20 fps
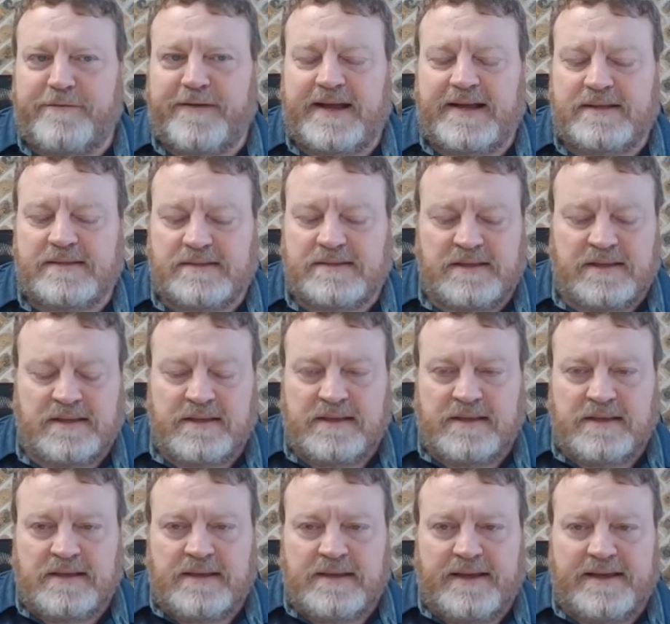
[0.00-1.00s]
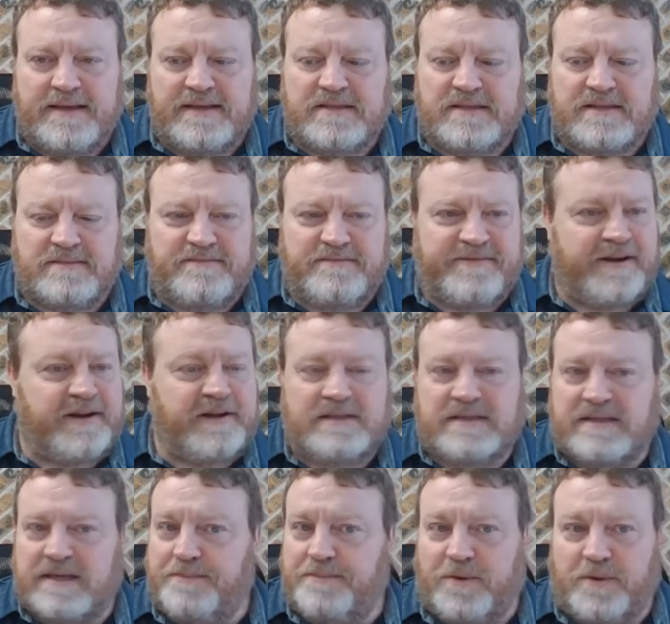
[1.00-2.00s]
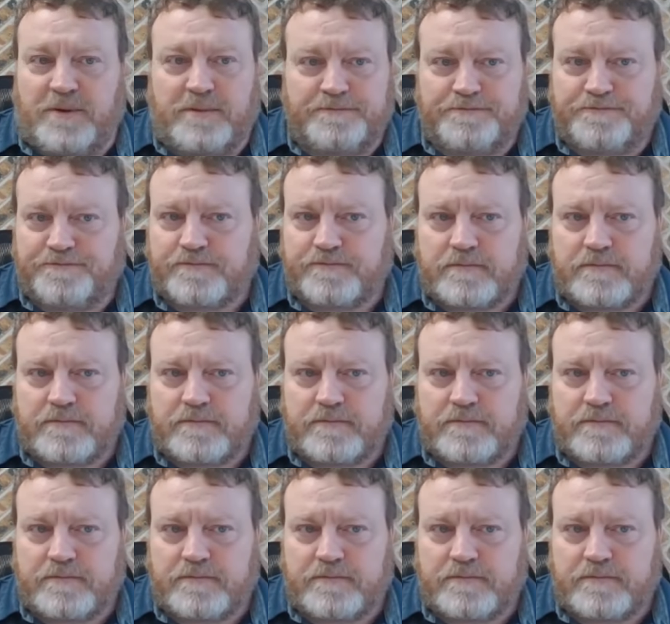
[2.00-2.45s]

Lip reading: fast is very simple.